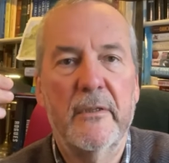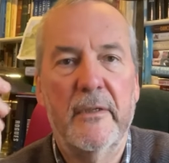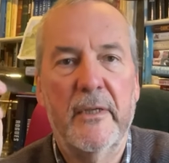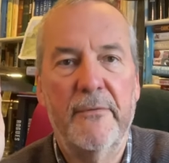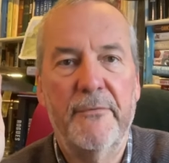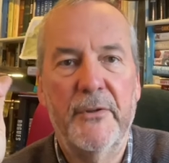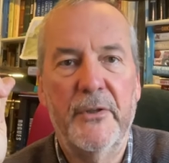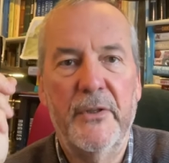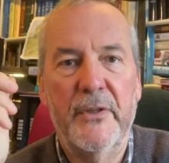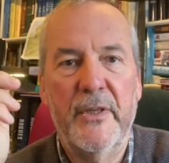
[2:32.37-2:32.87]

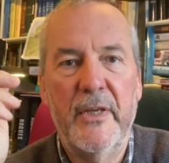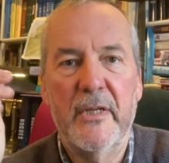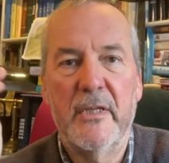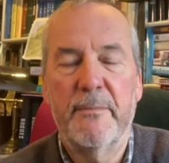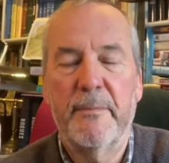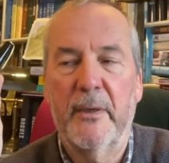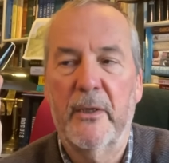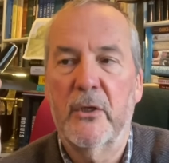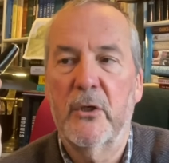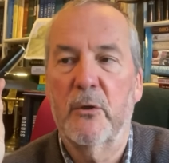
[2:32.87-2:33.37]
given
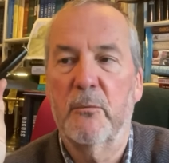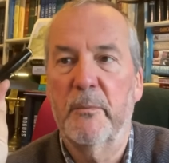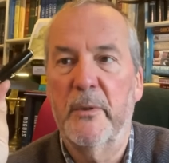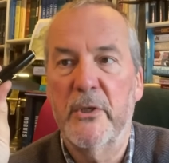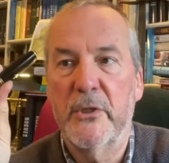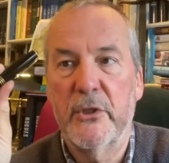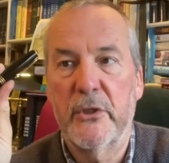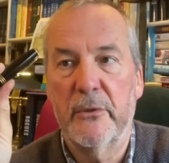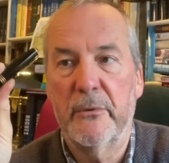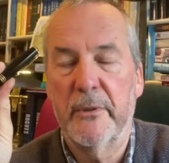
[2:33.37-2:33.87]
this by
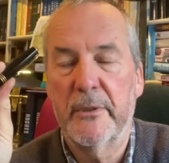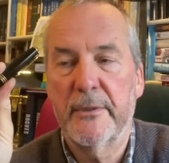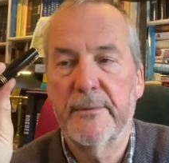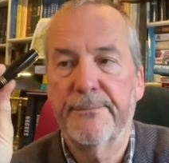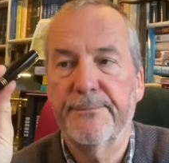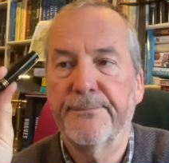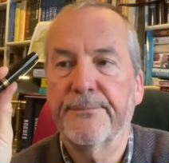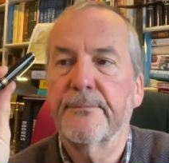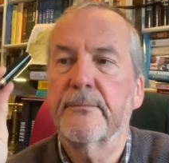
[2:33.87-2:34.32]
Conway Stewart